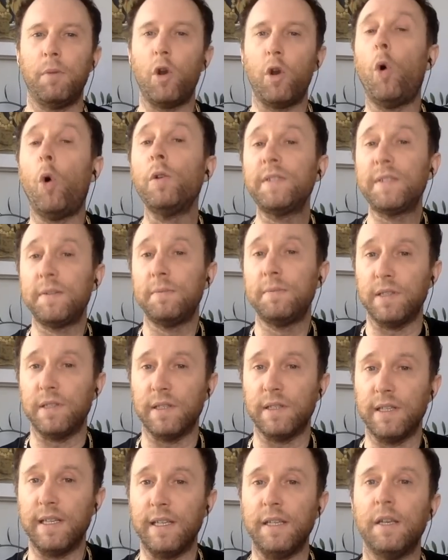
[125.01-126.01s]
But
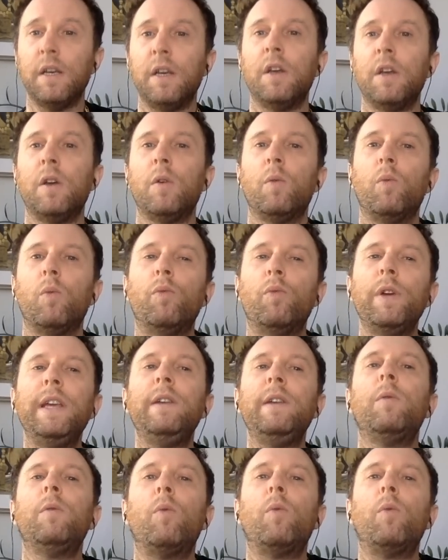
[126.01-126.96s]
ultimately, we